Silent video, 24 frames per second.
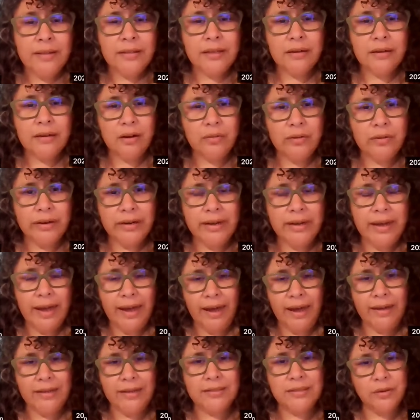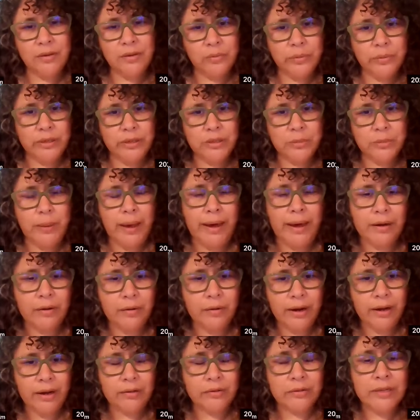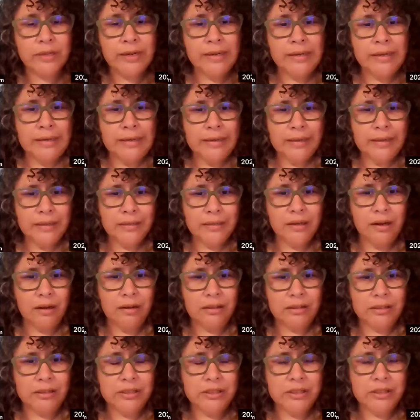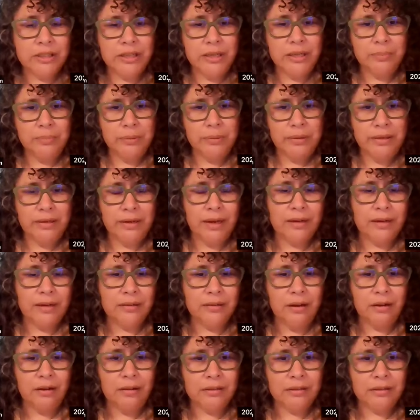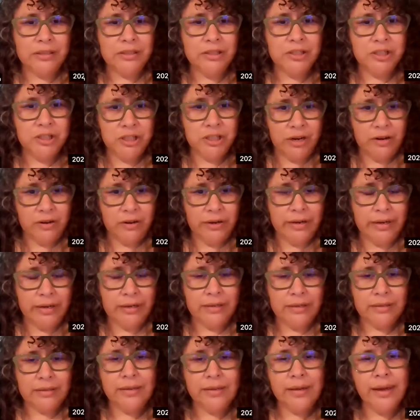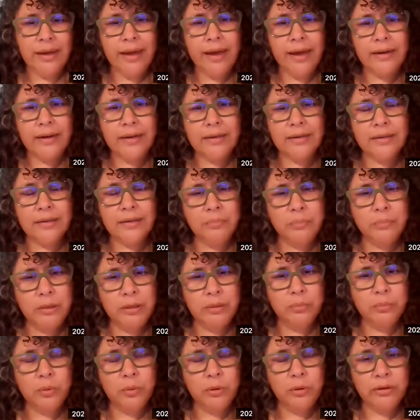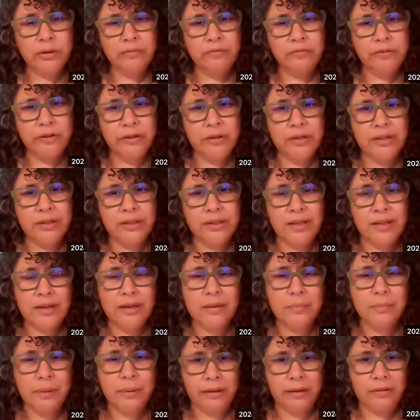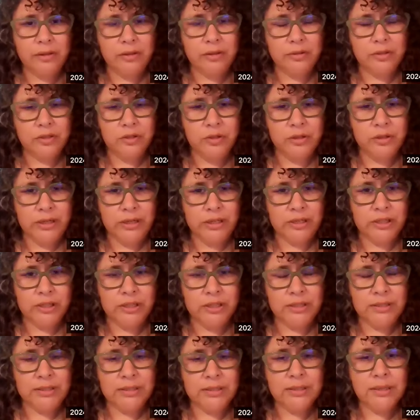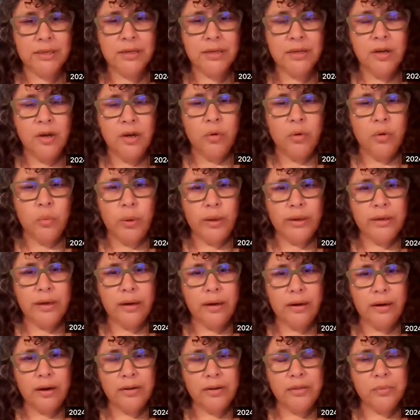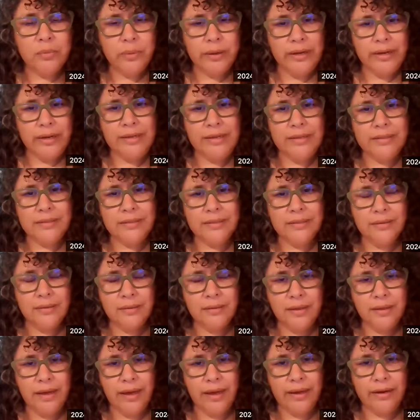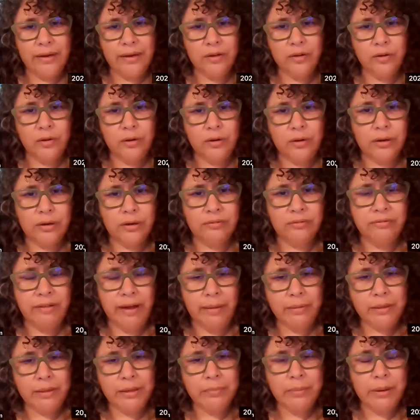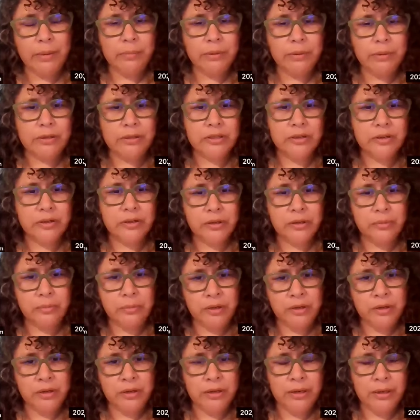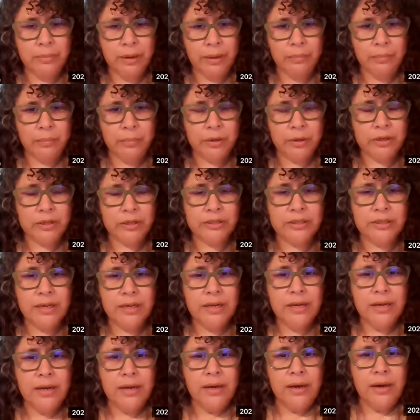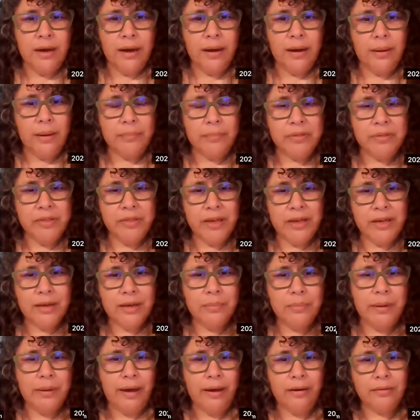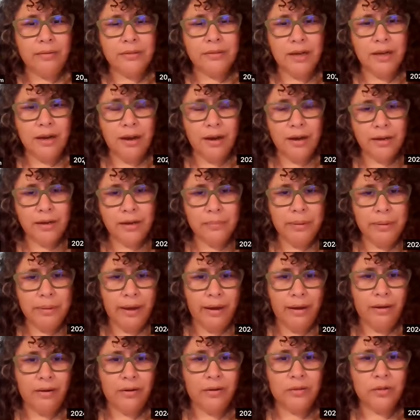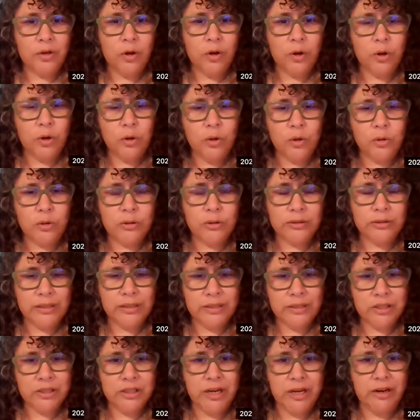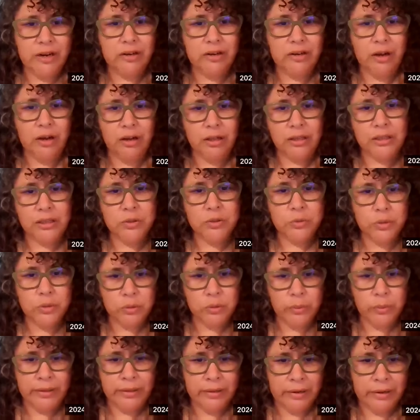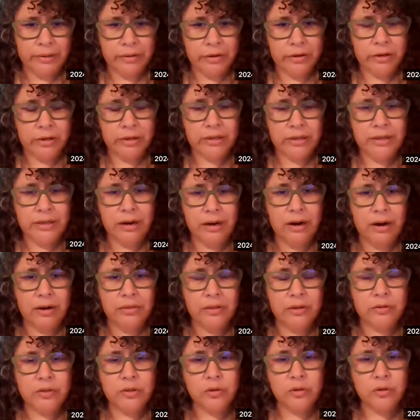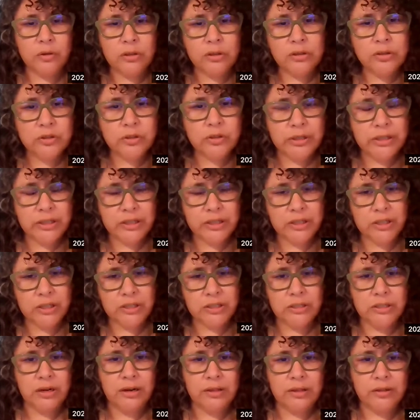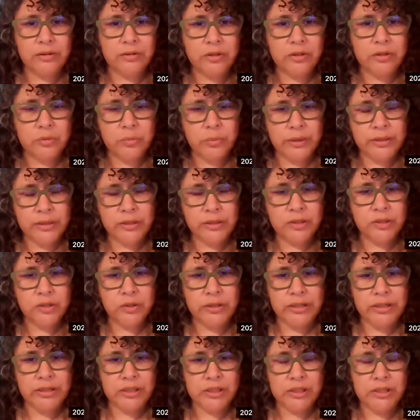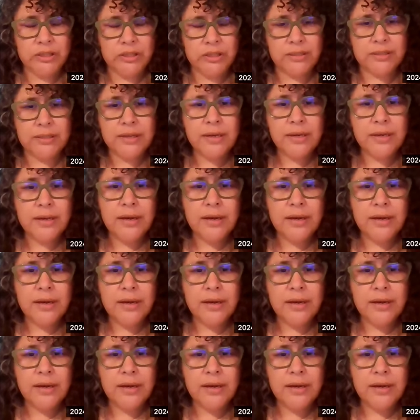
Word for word: that already has a rich background in knowledge keeping and knowledge sharing. And it can be important for you to think about those traditions what are the ways that your family members, your community members, um, think about, talk about, hold, and share knowledge with one another? Are those oral traditions? Are those written traditions?